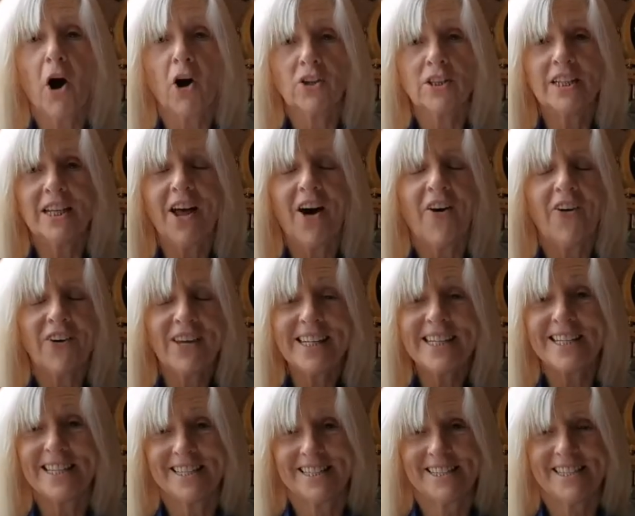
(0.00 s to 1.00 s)

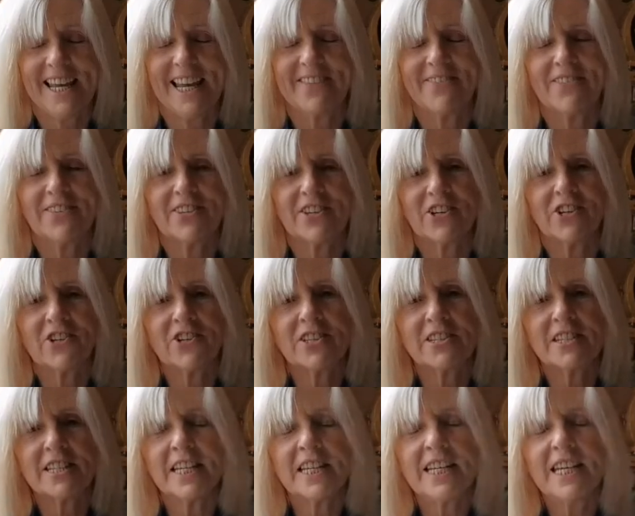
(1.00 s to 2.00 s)
online at
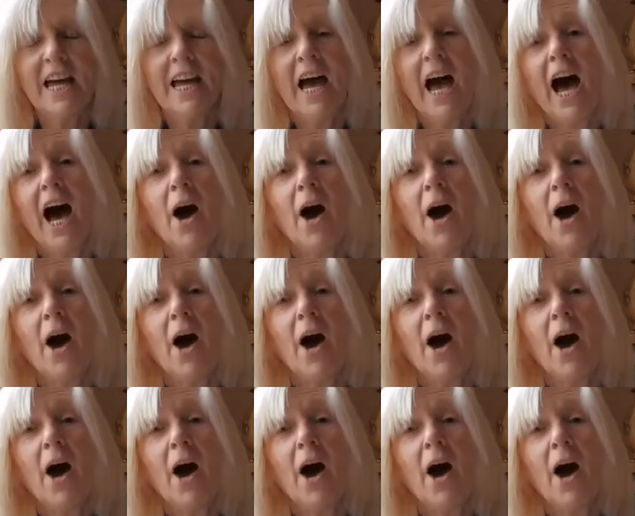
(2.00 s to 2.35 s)
10.30